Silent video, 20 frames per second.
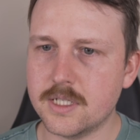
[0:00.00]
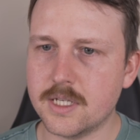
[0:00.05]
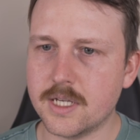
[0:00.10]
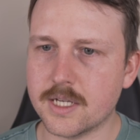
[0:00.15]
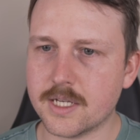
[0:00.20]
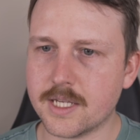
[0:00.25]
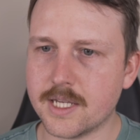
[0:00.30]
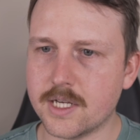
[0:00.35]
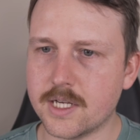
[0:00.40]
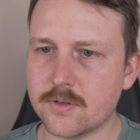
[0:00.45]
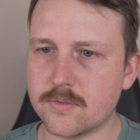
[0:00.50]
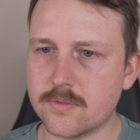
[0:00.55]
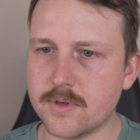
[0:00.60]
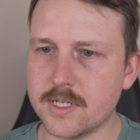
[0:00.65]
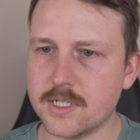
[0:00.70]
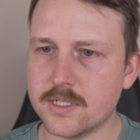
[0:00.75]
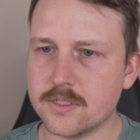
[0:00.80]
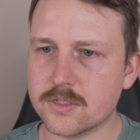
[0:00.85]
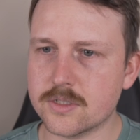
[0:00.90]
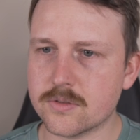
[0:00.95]
Account
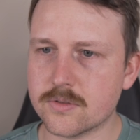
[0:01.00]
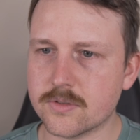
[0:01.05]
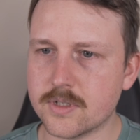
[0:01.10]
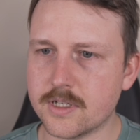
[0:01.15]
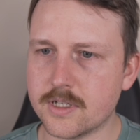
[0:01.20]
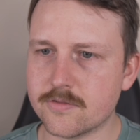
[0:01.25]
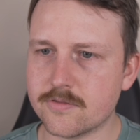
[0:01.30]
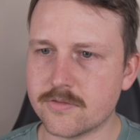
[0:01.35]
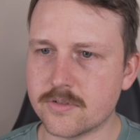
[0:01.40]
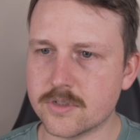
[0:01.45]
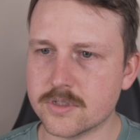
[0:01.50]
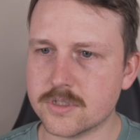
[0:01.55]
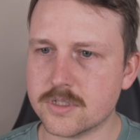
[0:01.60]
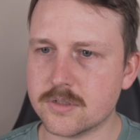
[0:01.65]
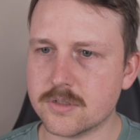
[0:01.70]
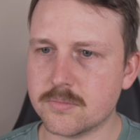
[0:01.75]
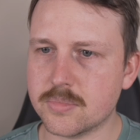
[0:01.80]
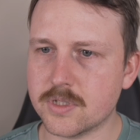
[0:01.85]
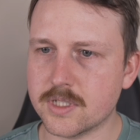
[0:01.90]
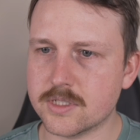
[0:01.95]
ready to create first
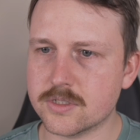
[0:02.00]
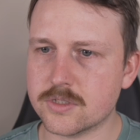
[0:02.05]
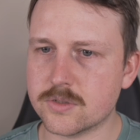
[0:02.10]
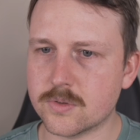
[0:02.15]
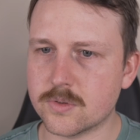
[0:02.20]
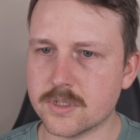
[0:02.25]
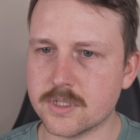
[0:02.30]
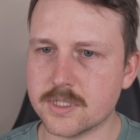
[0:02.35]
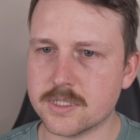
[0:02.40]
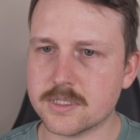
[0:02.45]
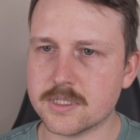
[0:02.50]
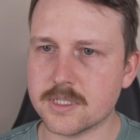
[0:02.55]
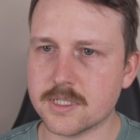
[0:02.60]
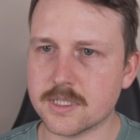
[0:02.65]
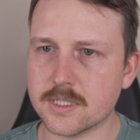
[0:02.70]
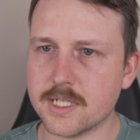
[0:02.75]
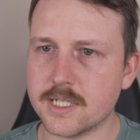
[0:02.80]
Play Store listing.